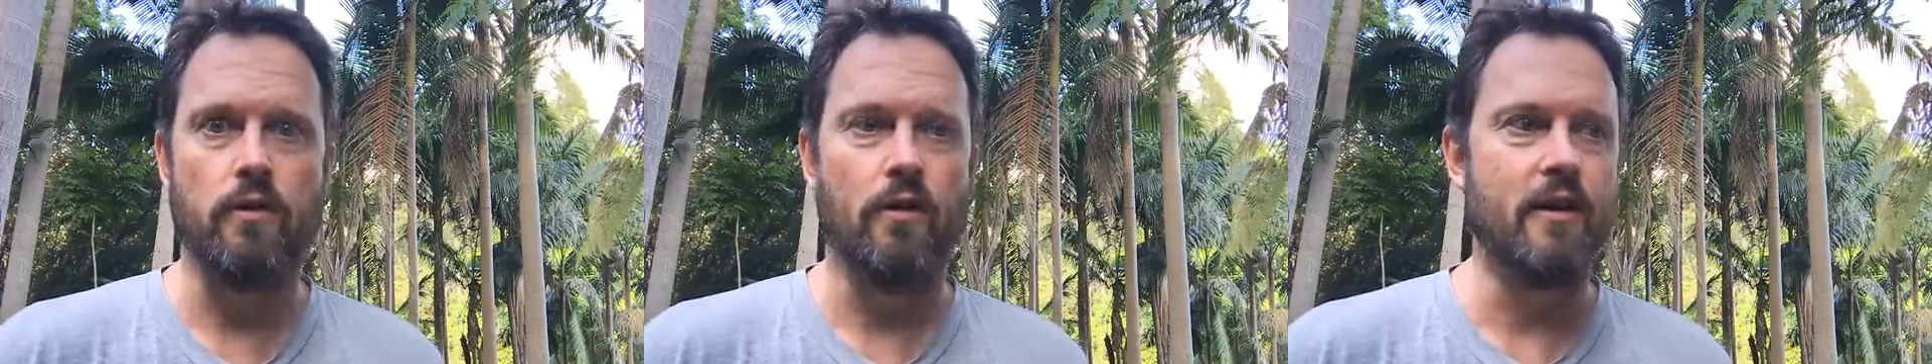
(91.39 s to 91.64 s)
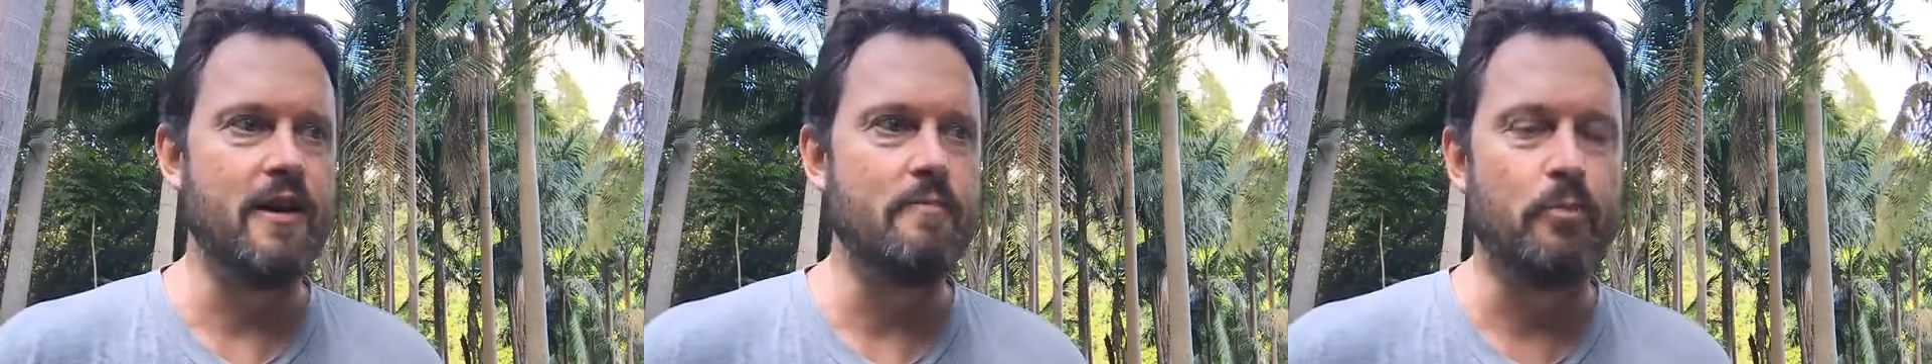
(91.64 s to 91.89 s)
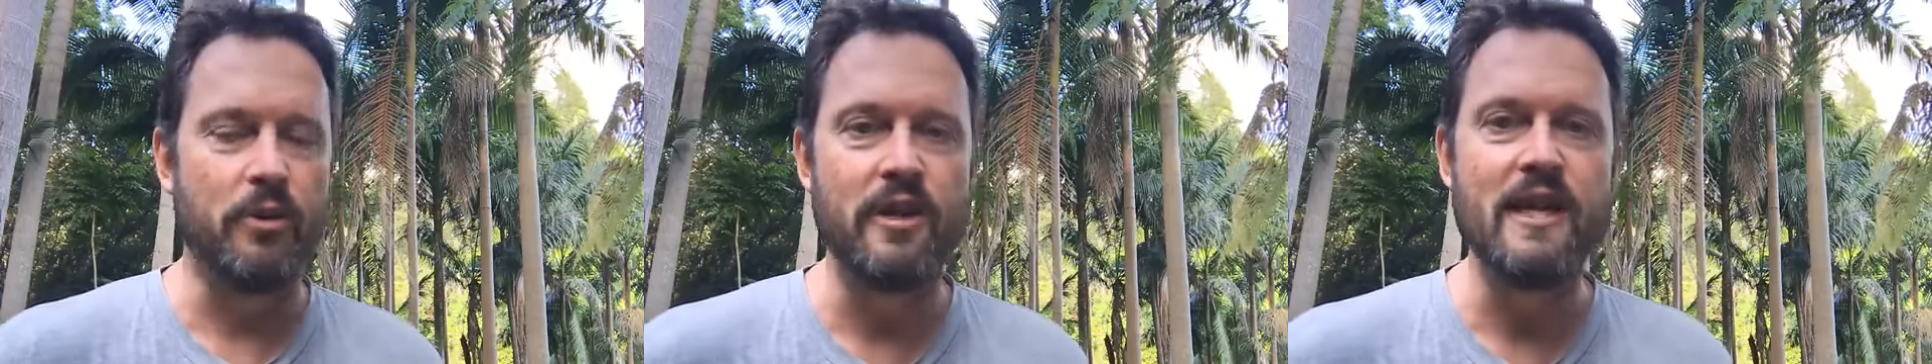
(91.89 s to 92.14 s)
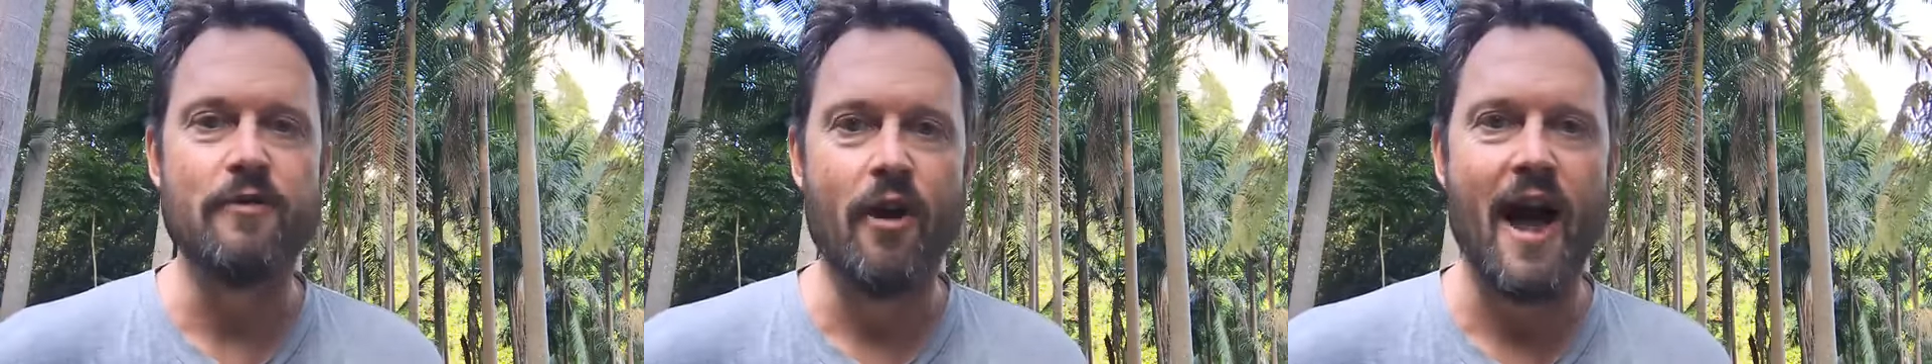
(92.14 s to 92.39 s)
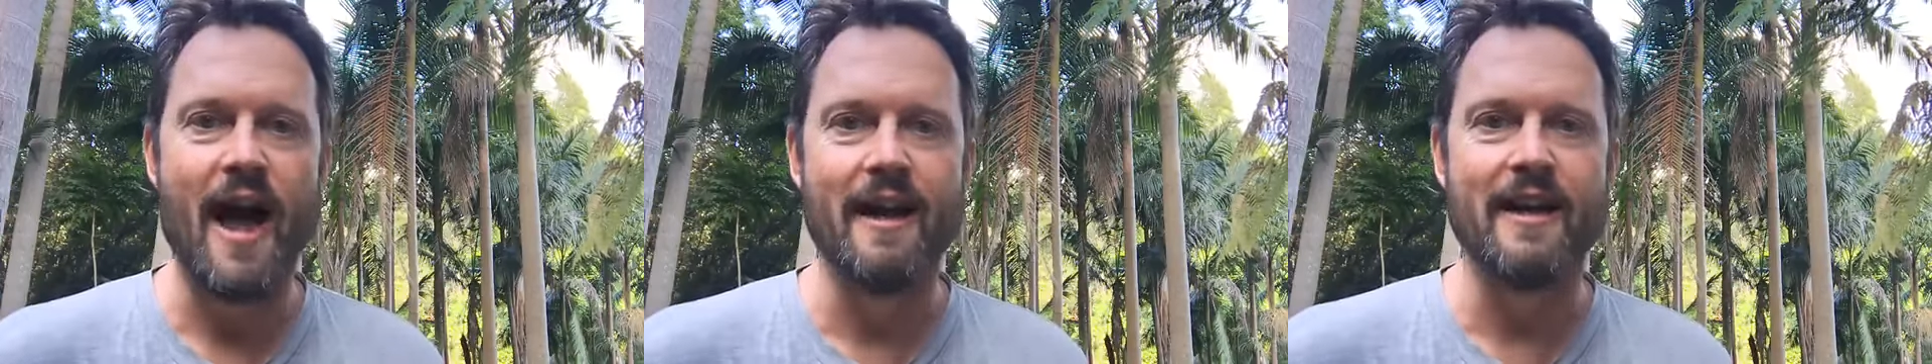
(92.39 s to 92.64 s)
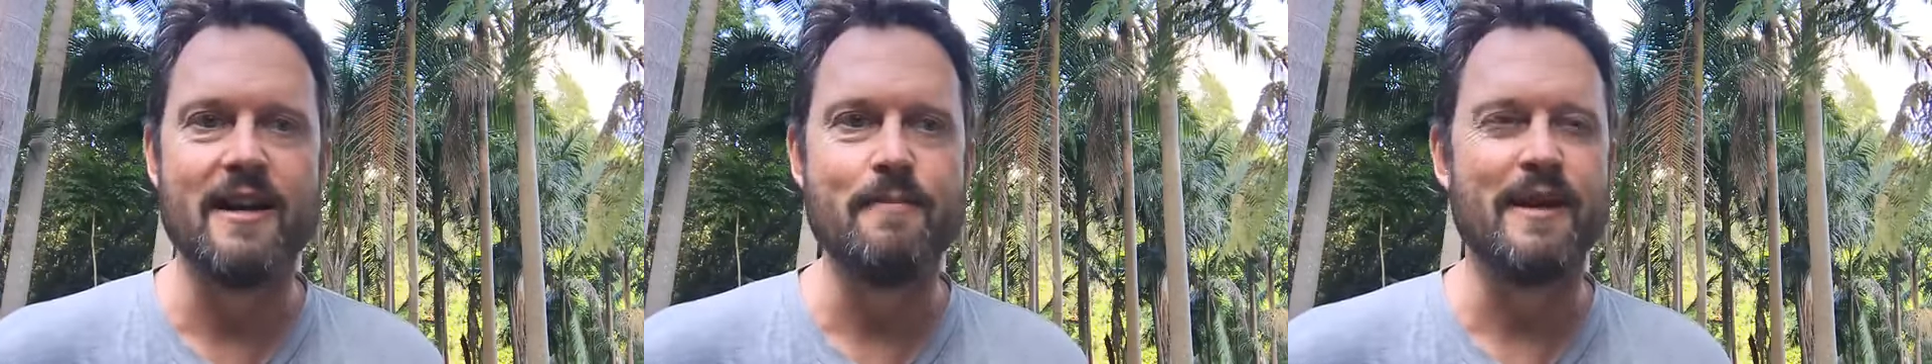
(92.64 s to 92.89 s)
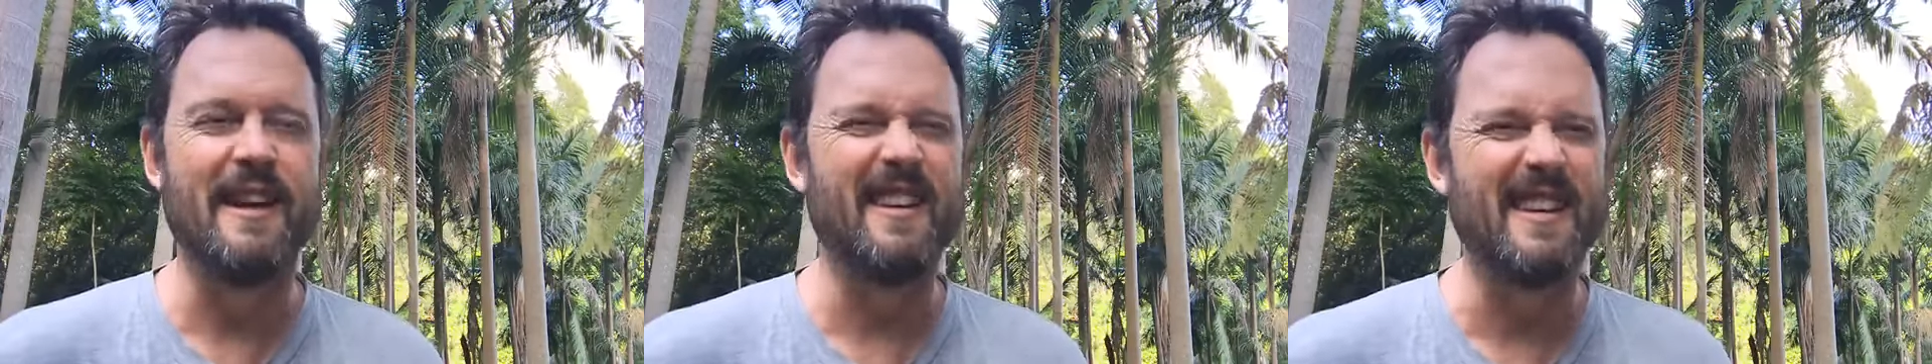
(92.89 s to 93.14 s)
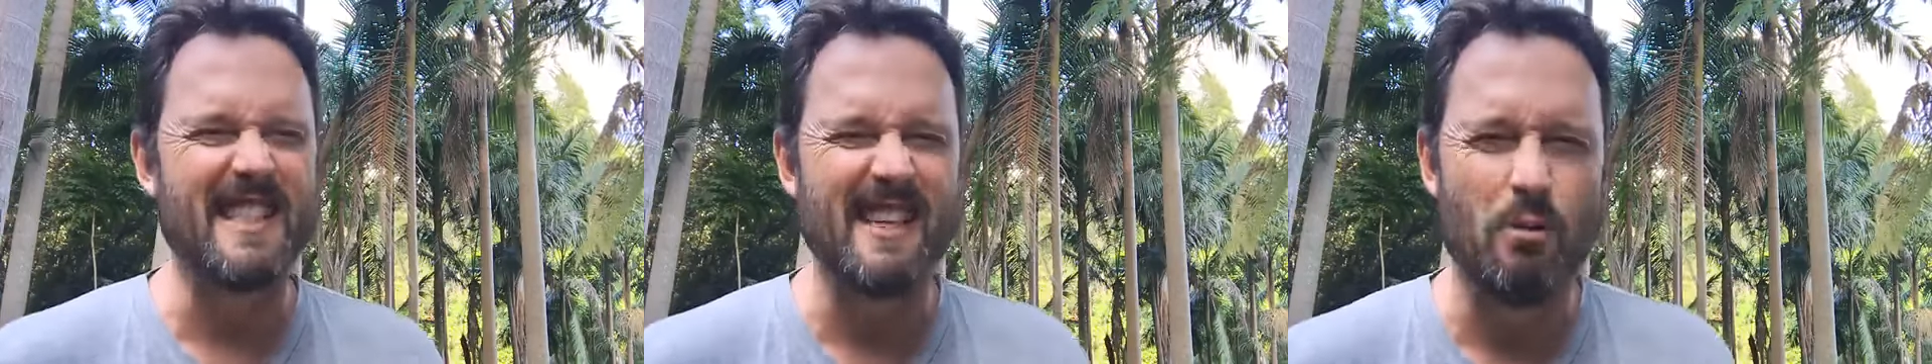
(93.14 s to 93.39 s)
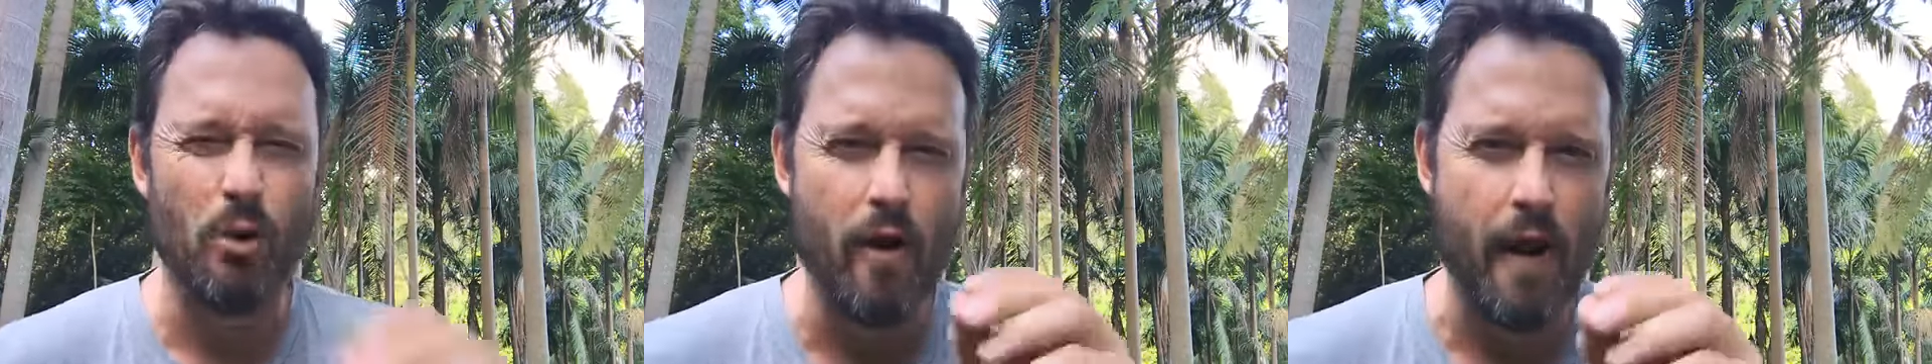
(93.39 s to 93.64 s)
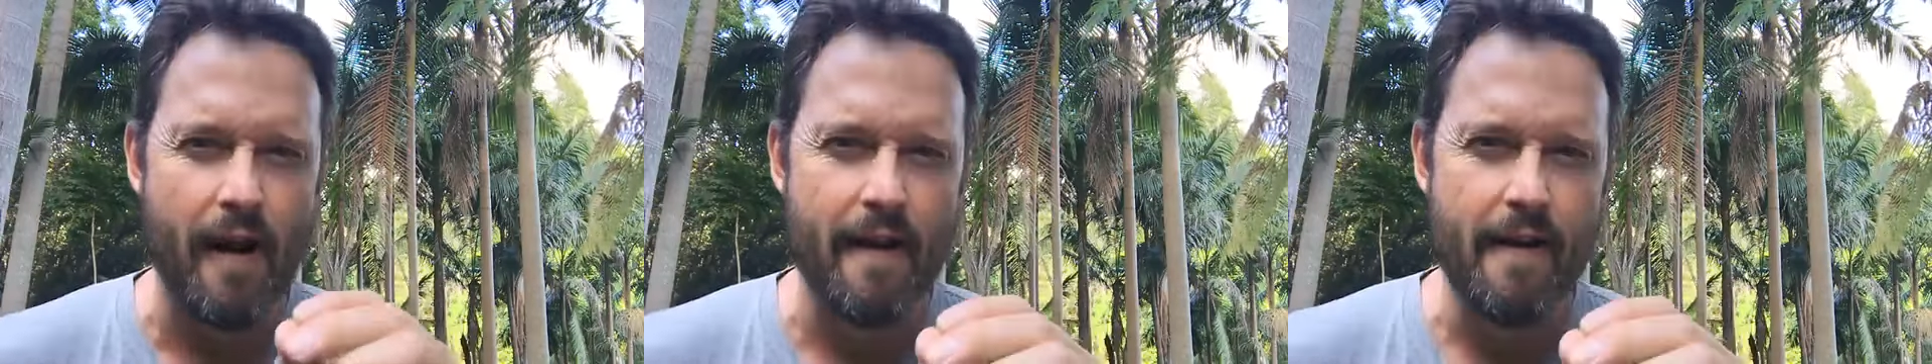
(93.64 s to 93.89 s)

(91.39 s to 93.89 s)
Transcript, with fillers: I didn't believe I had it in me. And I say, right,